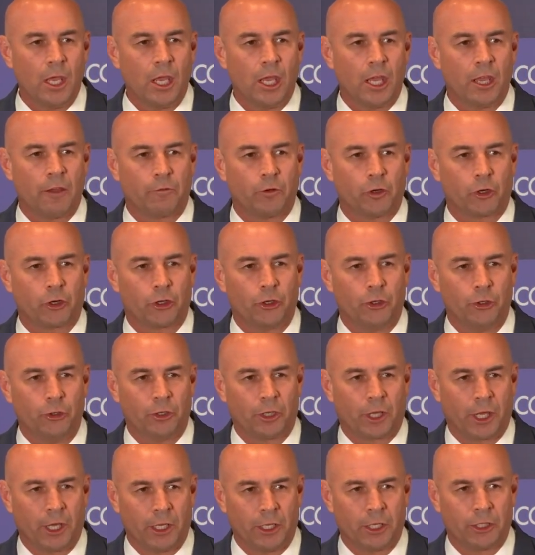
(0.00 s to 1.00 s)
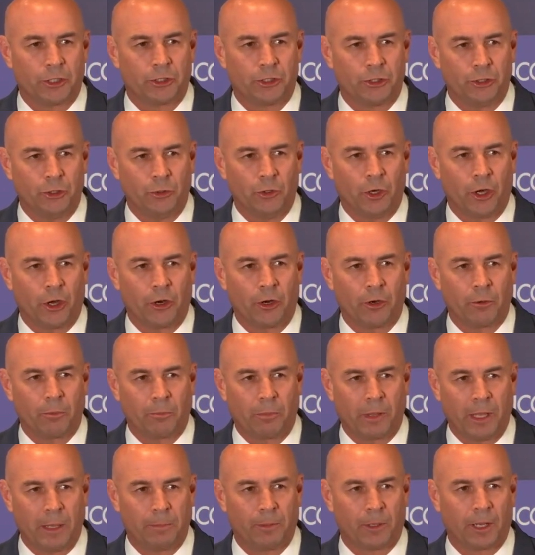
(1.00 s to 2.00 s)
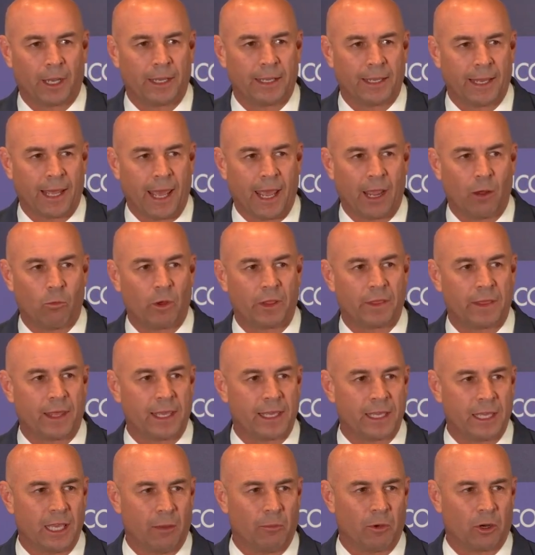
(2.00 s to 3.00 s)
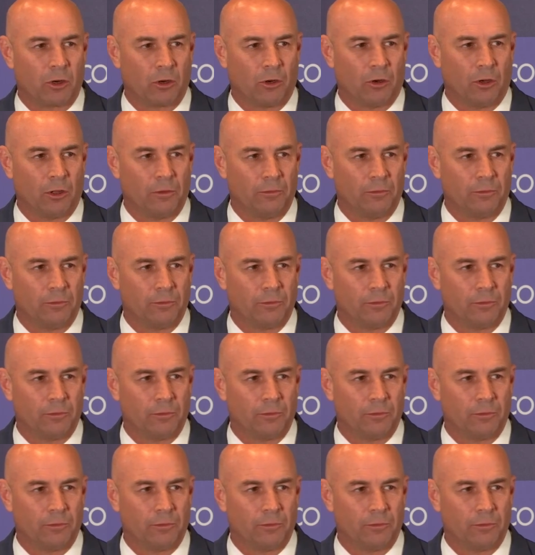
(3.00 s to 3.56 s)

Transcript: If you're killing 200 people a day with a chemical,